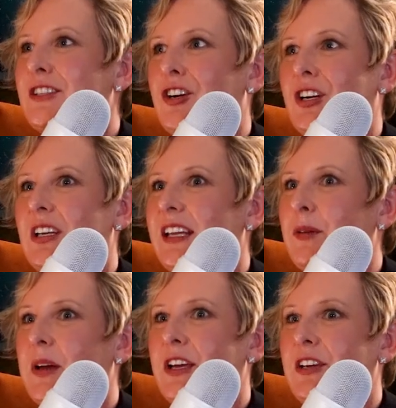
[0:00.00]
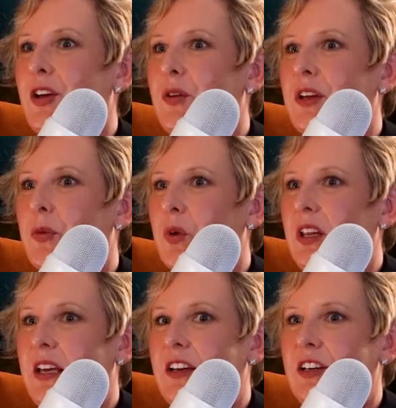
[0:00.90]
currently, but they're
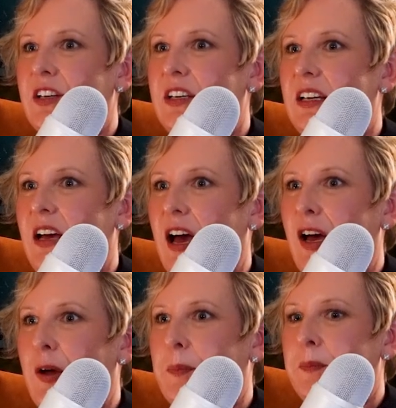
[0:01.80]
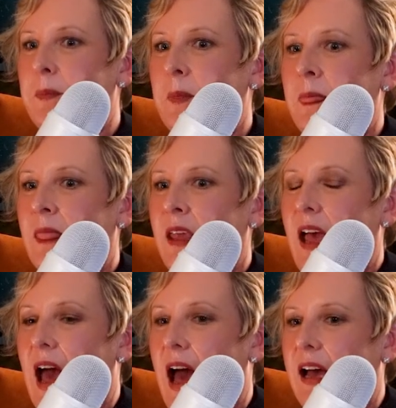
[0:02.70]
really good
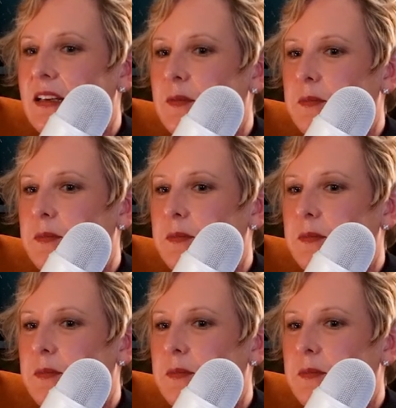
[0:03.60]
at